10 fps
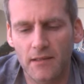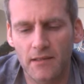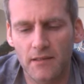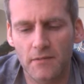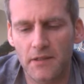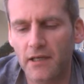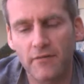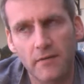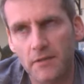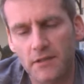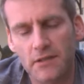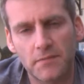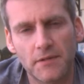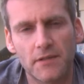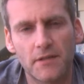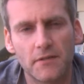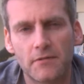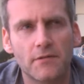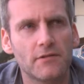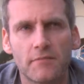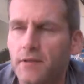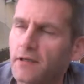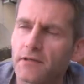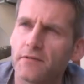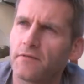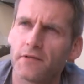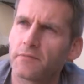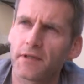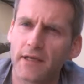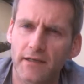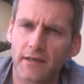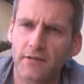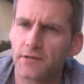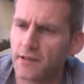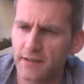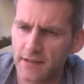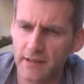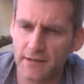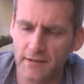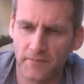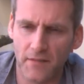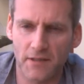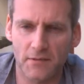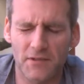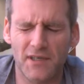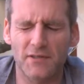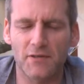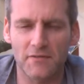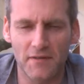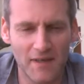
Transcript: well, thank you very much, but you couldn't have been confused by the ending because you didn't see it, because it was cut off.